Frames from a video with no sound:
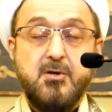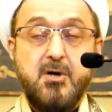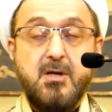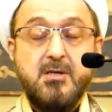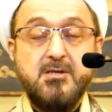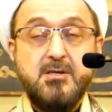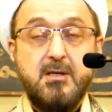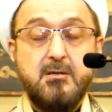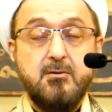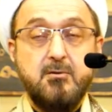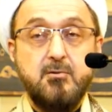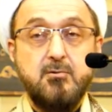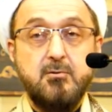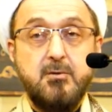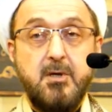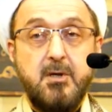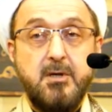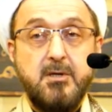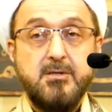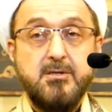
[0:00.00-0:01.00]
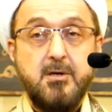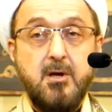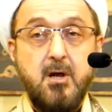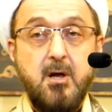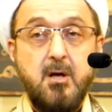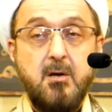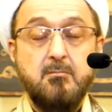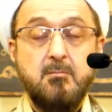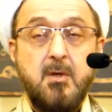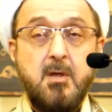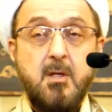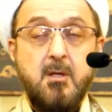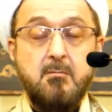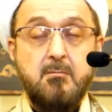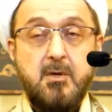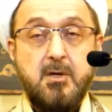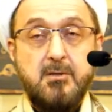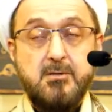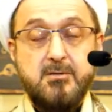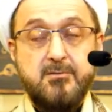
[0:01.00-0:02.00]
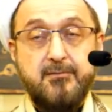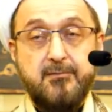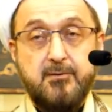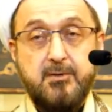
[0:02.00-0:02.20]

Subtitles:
sadruhu lil-Islam means